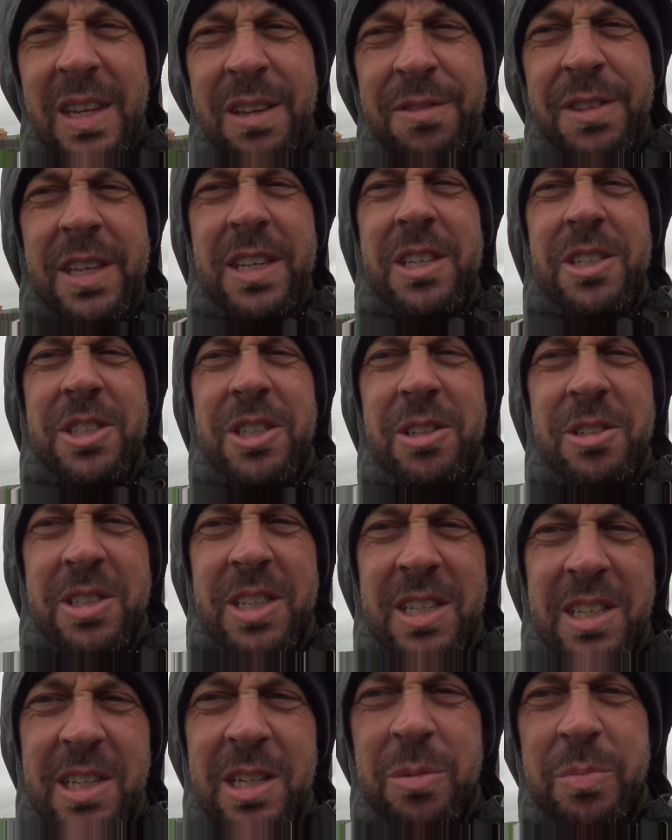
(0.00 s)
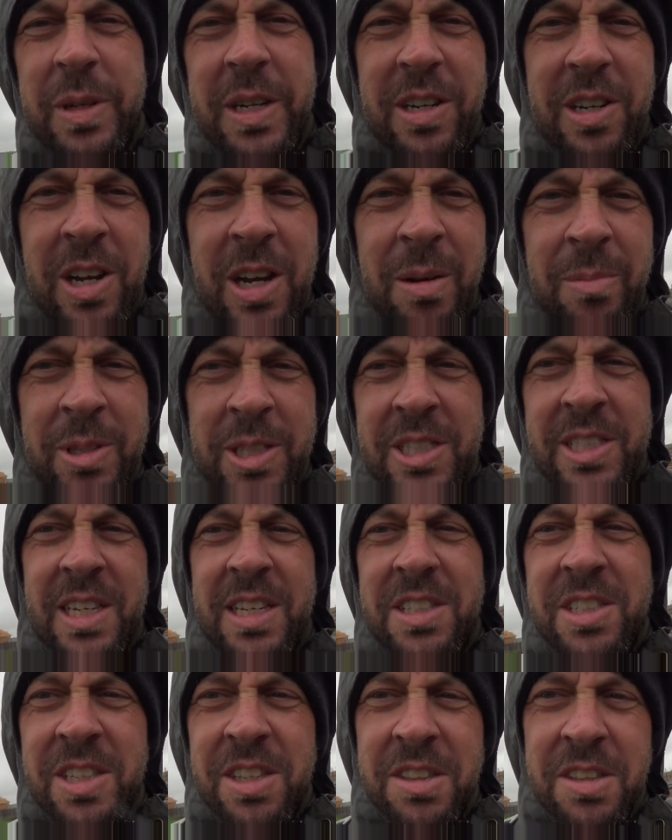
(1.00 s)
if they just use a little bit of common
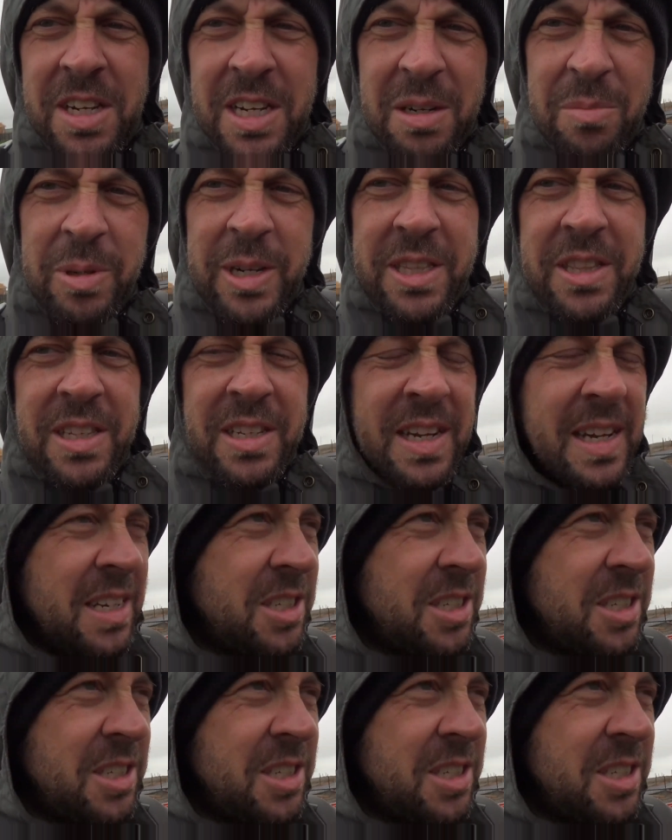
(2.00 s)
sense and thought about the